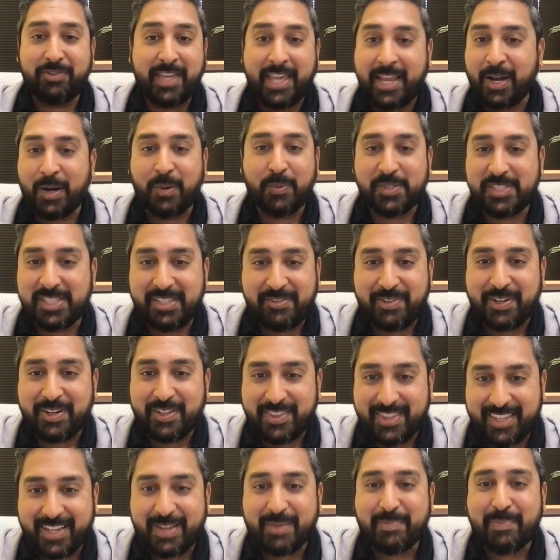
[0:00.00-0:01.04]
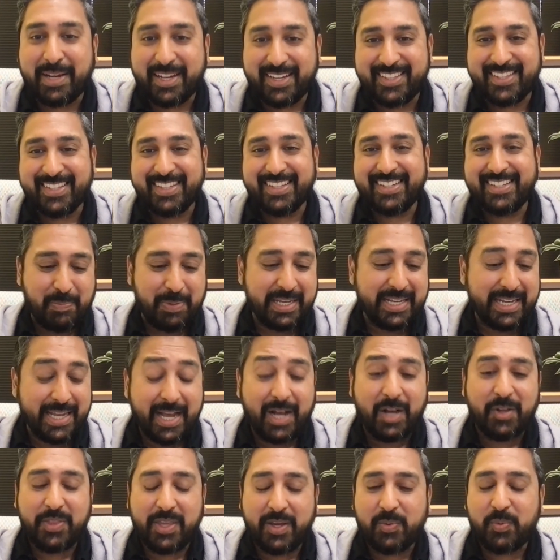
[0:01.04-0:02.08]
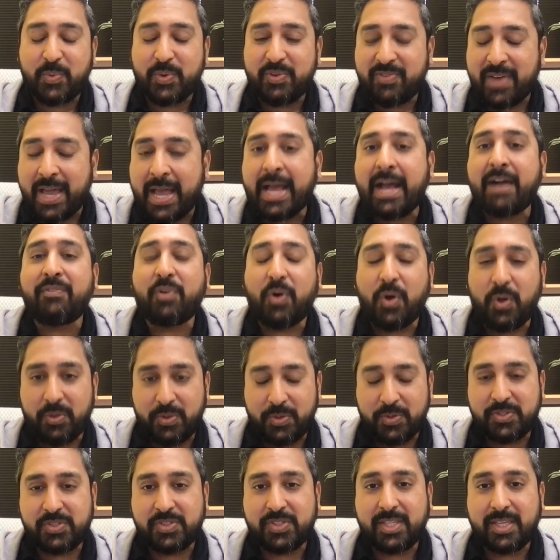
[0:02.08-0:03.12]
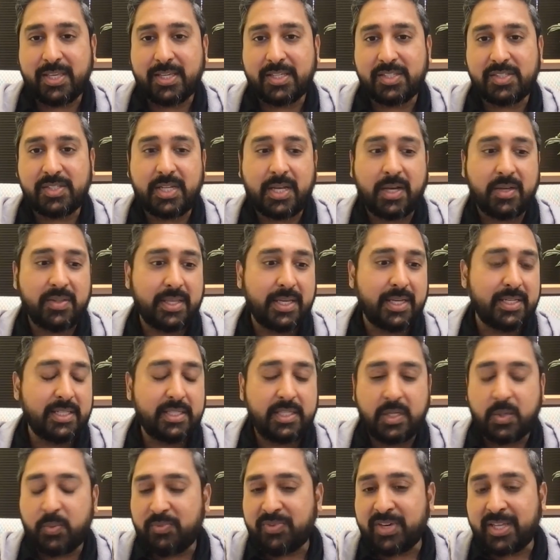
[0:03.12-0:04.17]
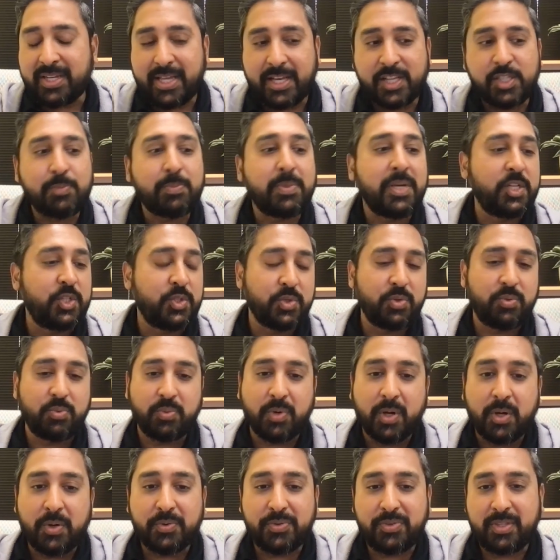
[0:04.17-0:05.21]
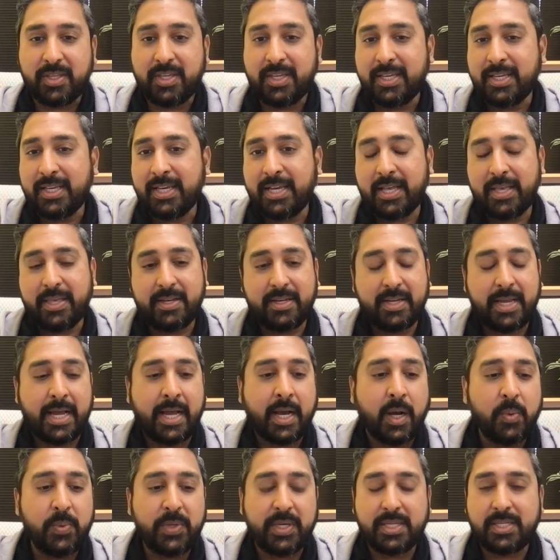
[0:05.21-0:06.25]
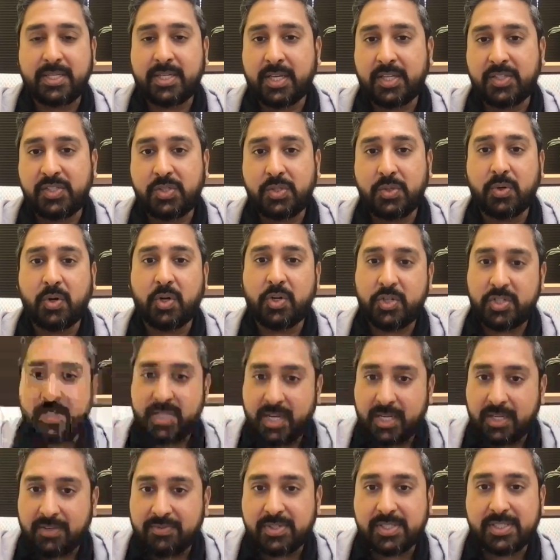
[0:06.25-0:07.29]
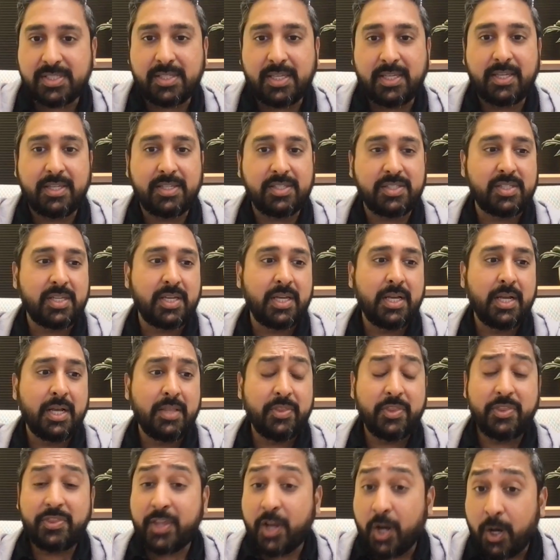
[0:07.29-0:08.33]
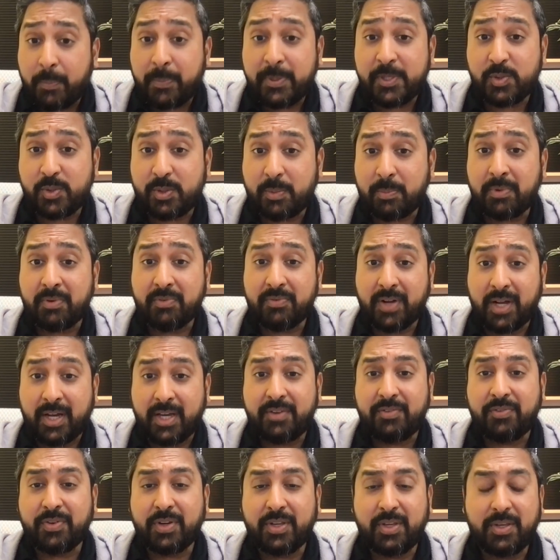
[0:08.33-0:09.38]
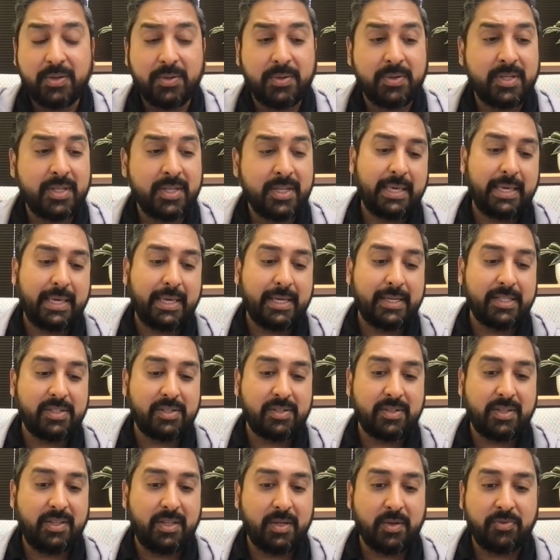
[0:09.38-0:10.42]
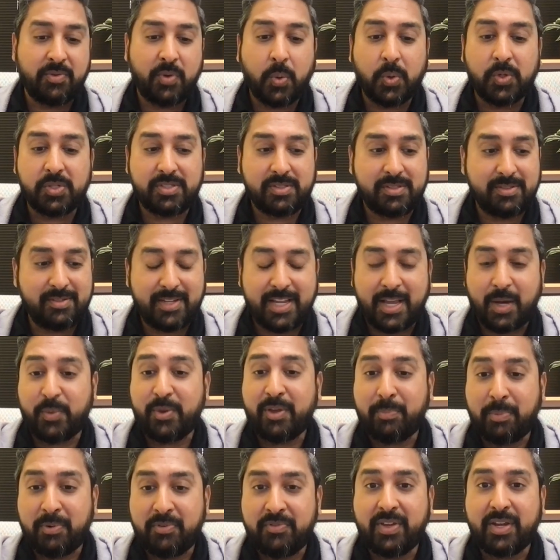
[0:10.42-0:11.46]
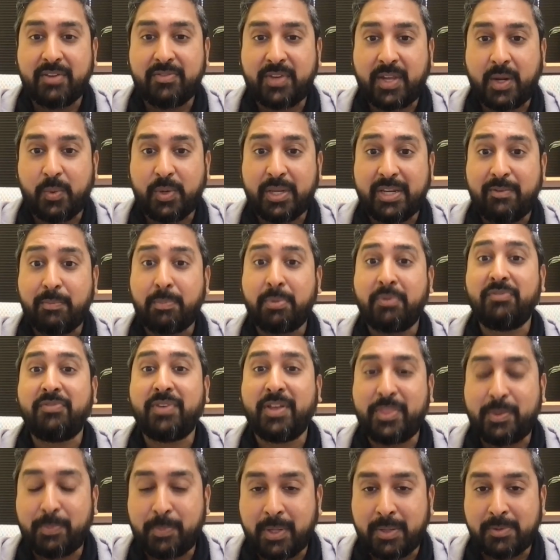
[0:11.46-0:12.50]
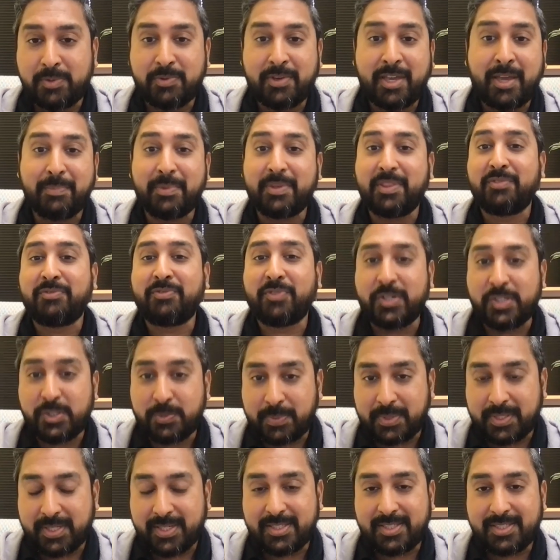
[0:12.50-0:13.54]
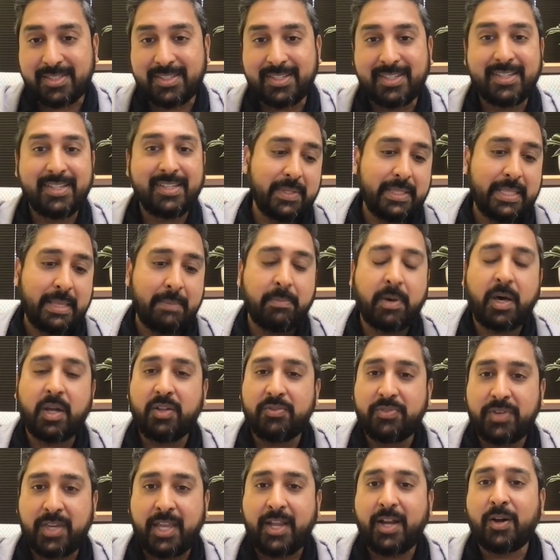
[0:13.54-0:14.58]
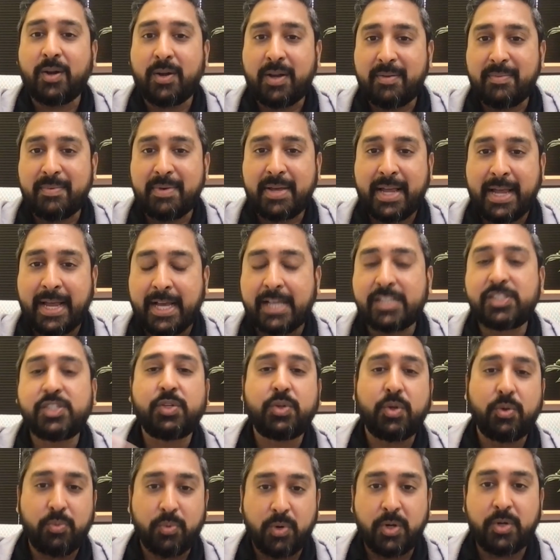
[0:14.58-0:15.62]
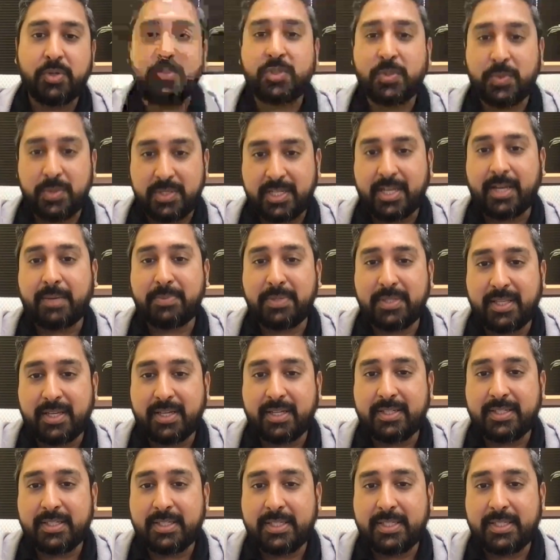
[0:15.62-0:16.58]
care wasn't even a thing back then. But now that we have all those things, now that we've had exponential growth and how we can test you, understanding of disease, the therapies we can provide for you, and of course, now we have preventive care. We can prevent the problems from happening in the first place. That model of care hasn't grown to adapt to that.